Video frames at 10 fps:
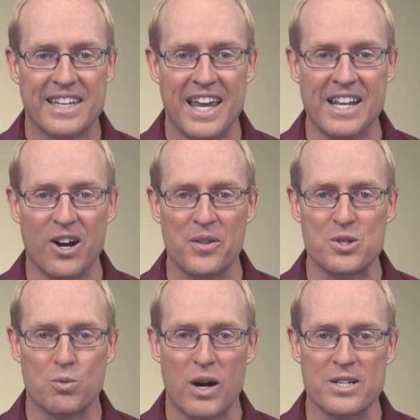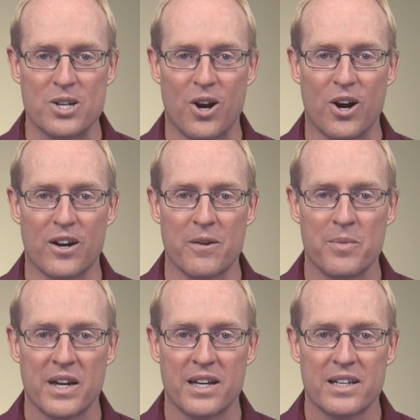Getting all this right is hard,
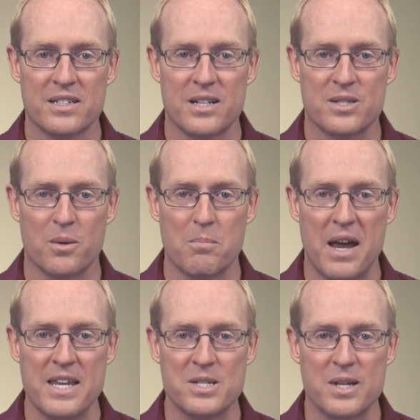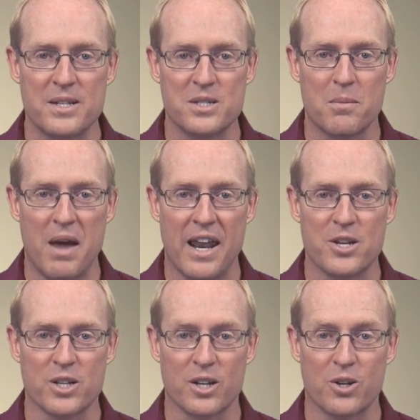since there are many states to
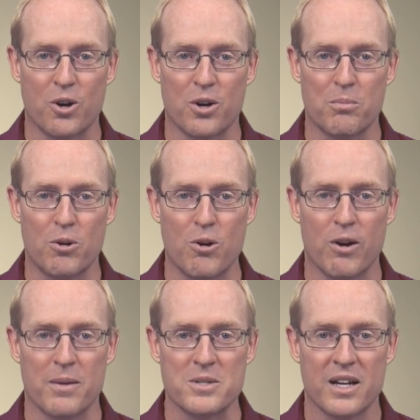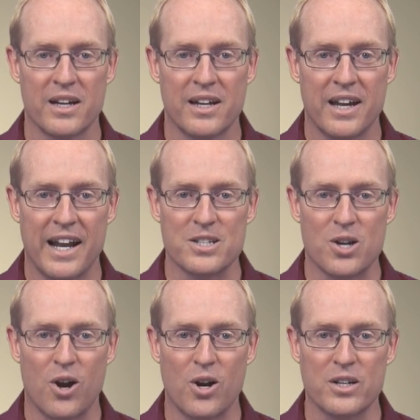manage in concurrent programs, and it's
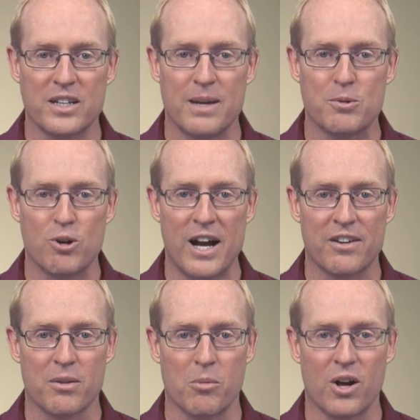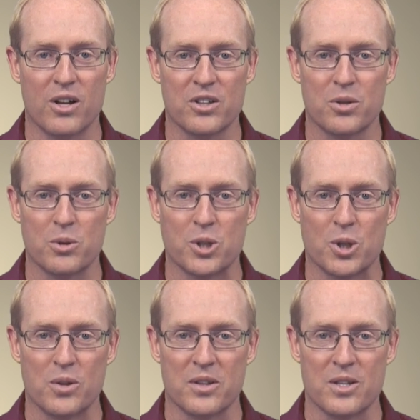hard to keep track of them all to
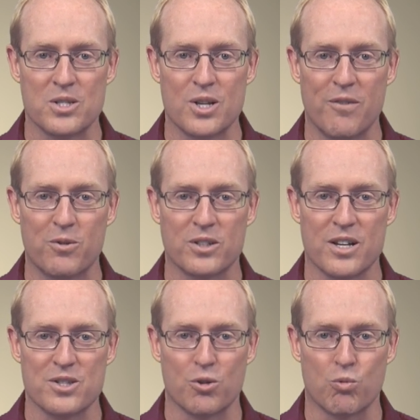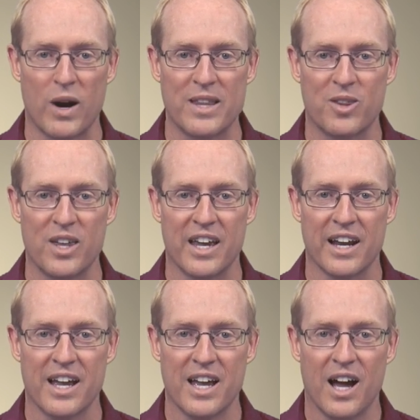ensure that the software does the right
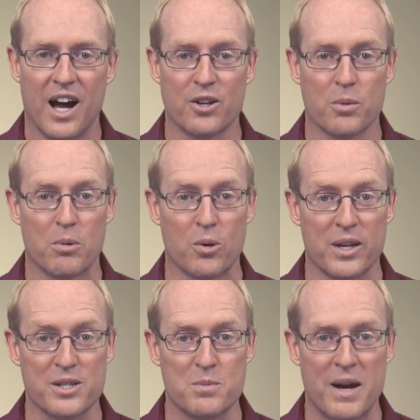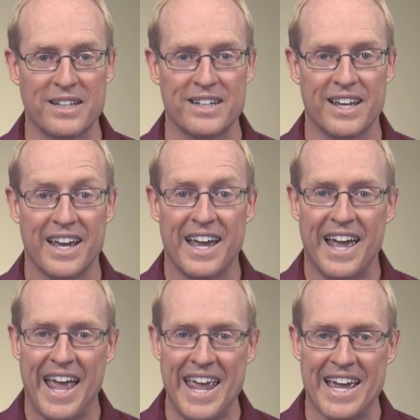thing under both expected
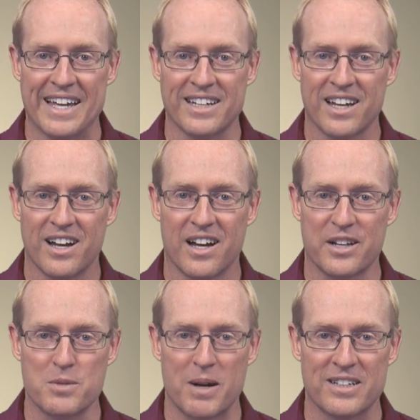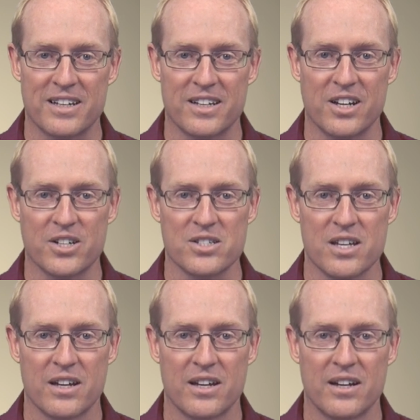and unexpected conditions.
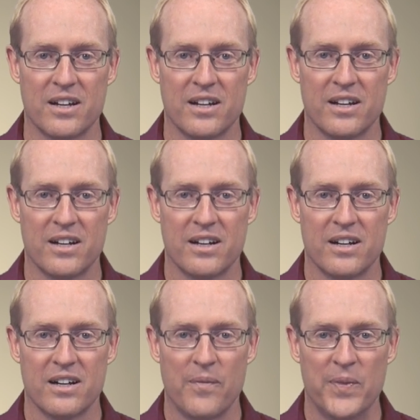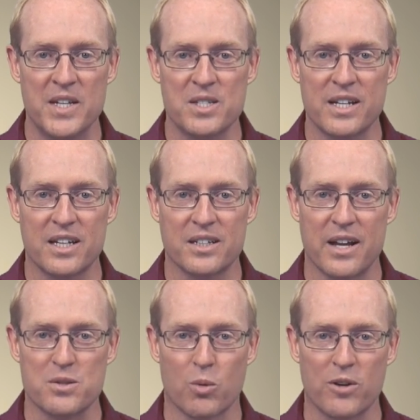This link
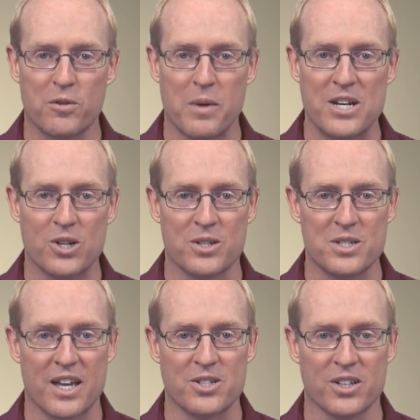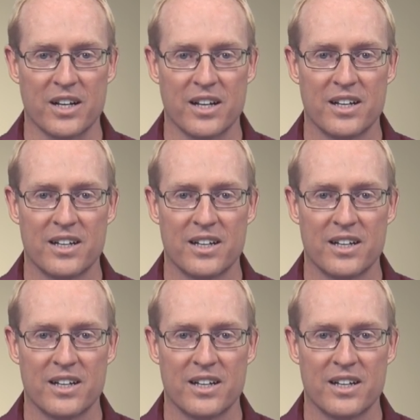contains more information on scheduling.